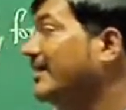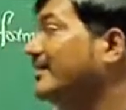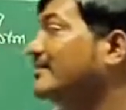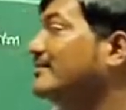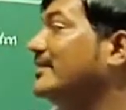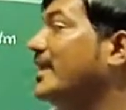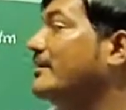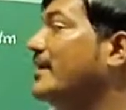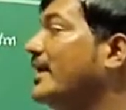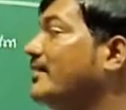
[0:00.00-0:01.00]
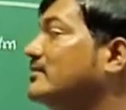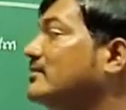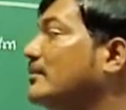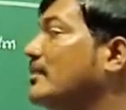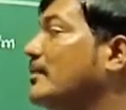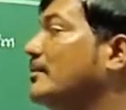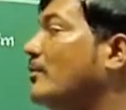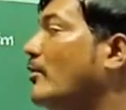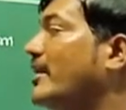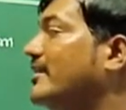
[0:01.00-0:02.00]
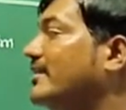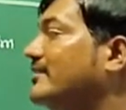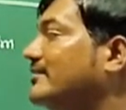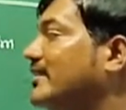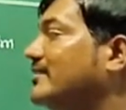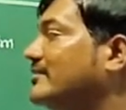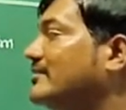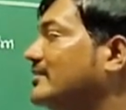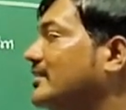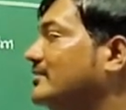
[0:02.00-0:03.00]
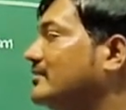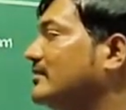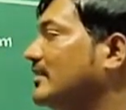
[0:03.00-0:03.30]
it is same as 0.6666.